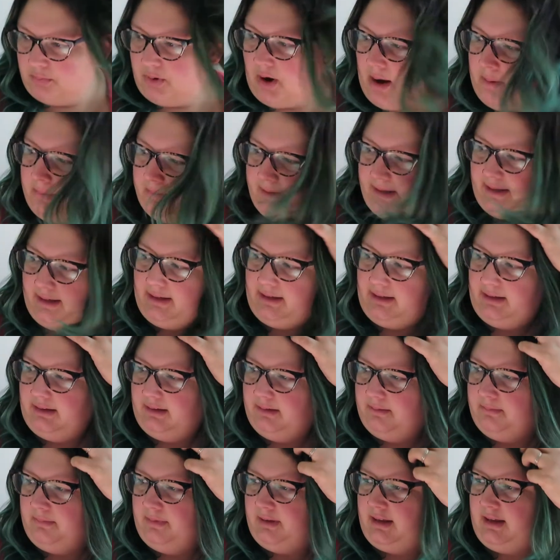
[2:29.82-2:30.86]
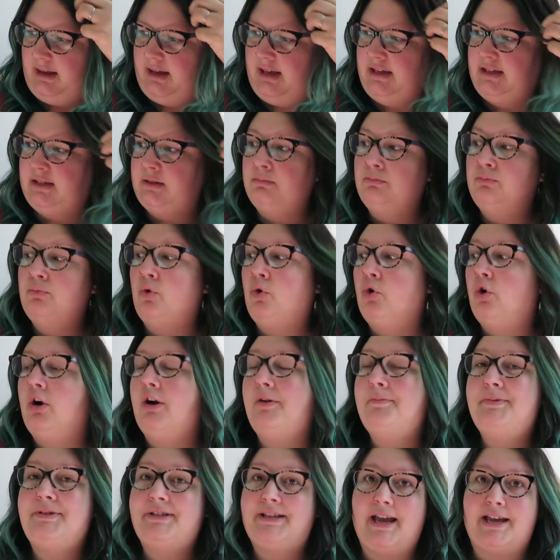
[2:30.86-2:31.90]
probably, he's more
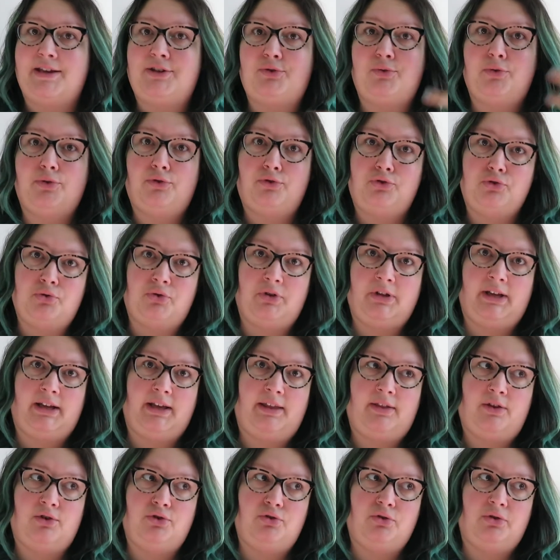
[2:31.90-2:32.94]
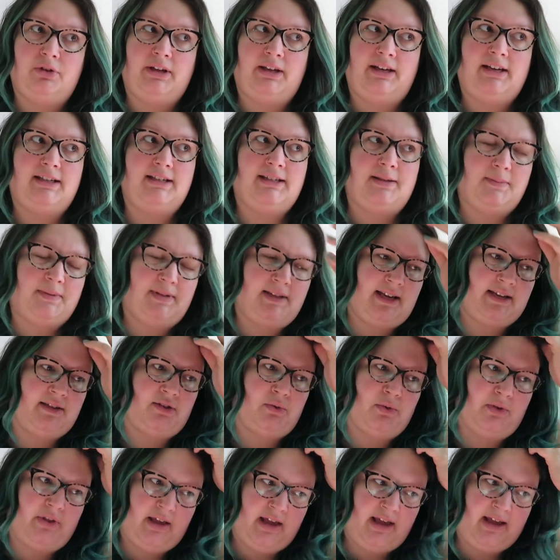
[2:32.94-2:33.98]
obsessed with Julian than Julian is
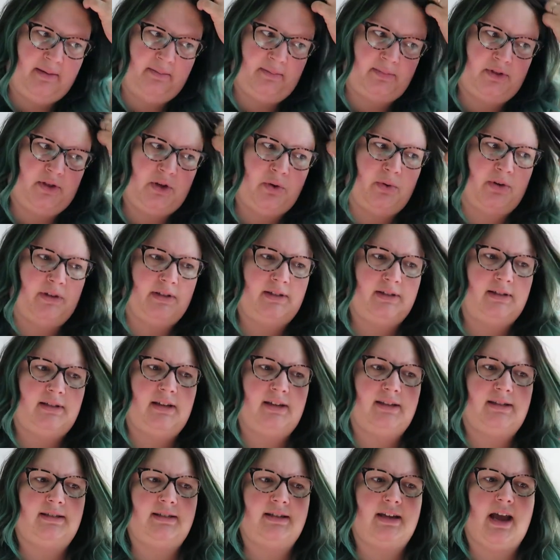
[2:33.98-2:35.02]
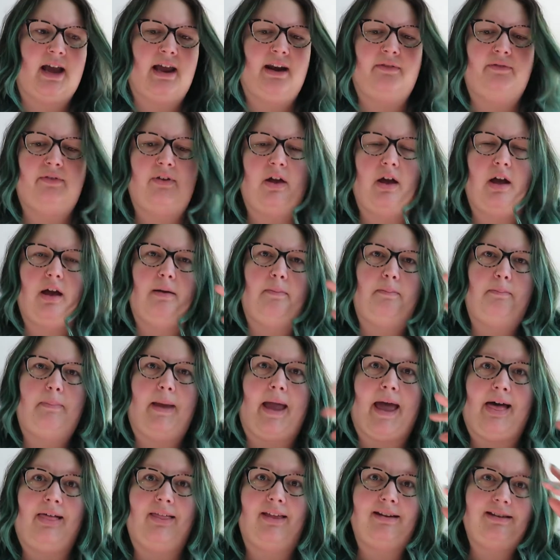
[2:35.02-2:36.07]
obsessed with him, so it's kind of an
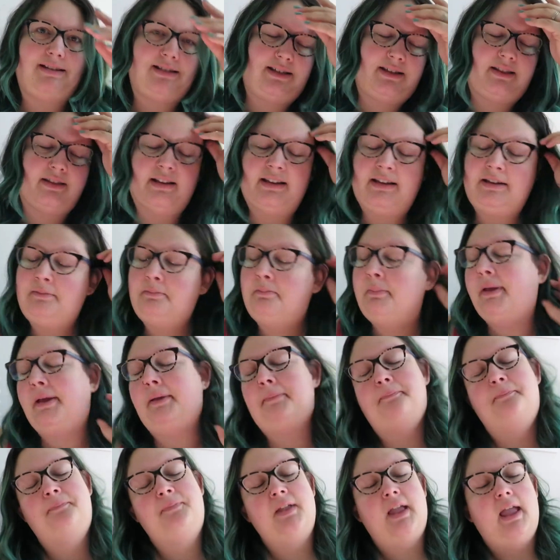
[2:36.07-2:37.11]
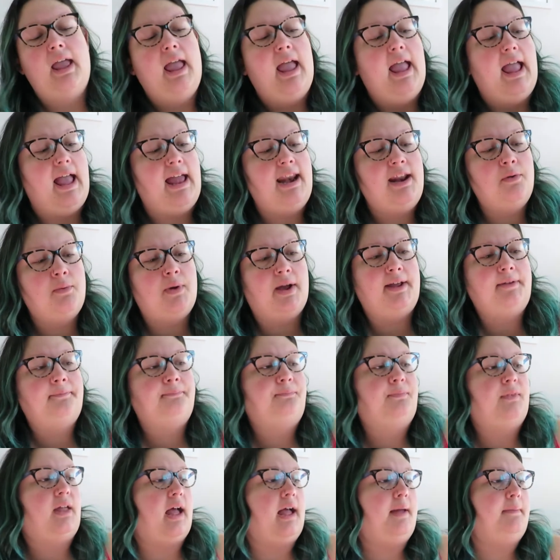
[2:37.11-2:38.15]
unbalanced thing. But anyway,
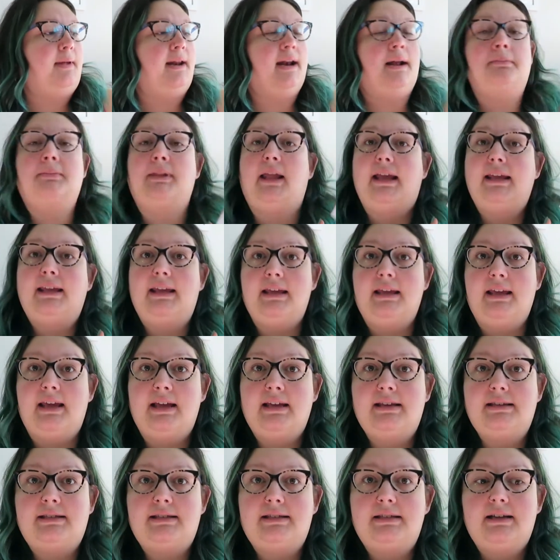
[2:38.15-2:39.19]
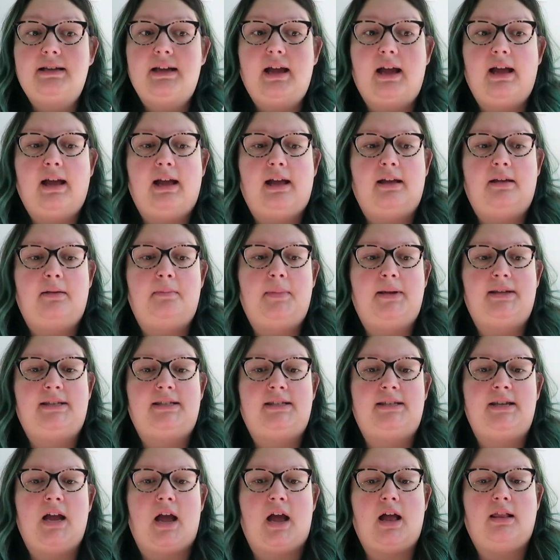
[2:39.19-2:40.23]
I mean, I'm liking it.
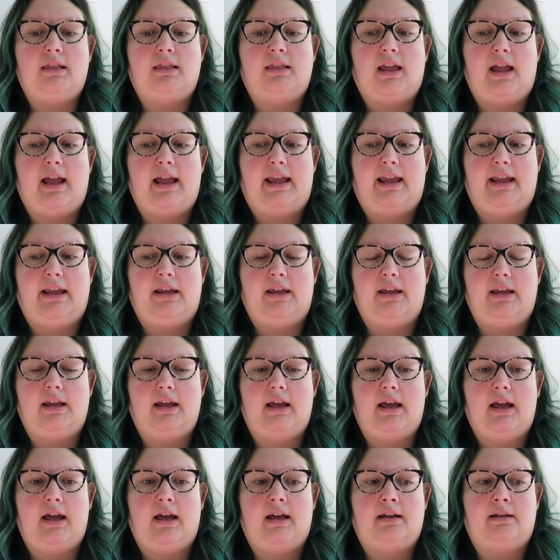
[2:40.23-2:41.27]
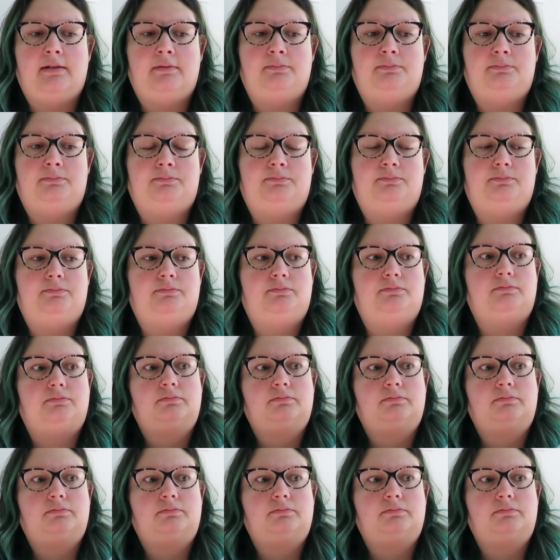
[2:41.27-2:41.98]
It's not like the